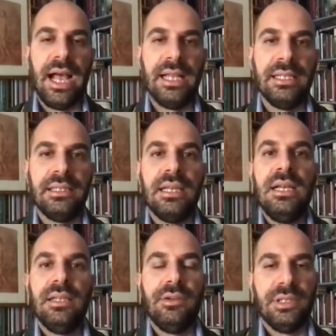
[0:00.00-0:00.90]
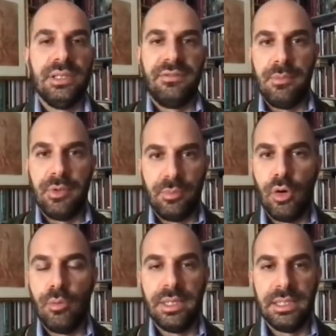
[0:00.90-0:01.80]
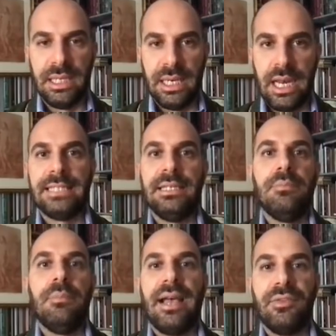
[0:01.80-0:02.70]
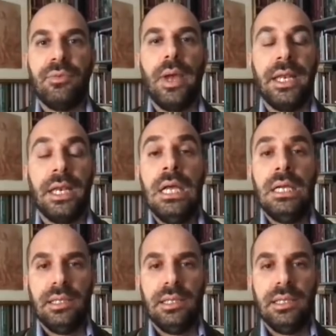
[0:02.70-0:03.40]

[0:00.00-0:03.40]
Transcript: And there is a famous moment in Latin Mass when